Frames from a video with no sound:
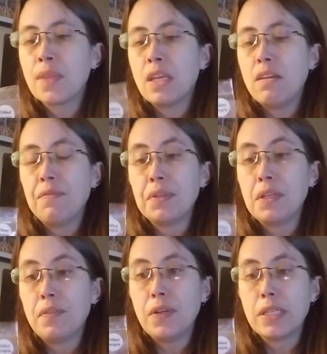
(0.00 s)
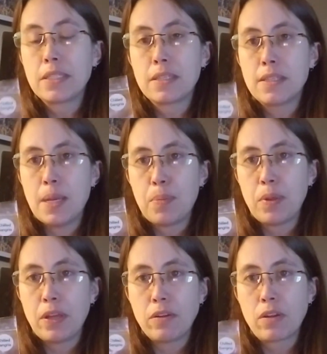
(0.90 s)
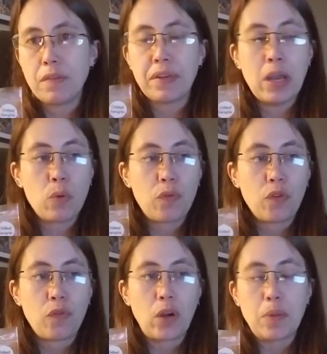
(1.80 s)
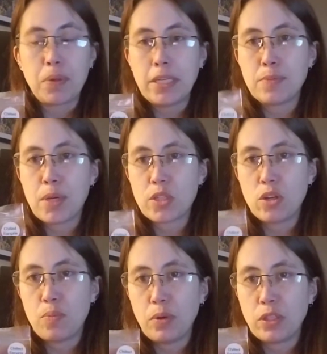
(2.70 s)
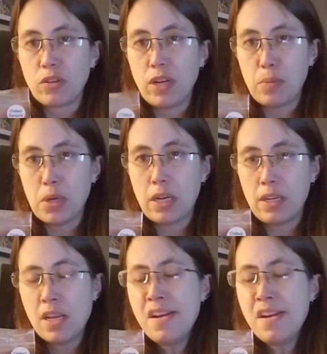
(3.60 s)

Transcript: Even if it is a sample that you're giving out for free, please make sure to put your name on it,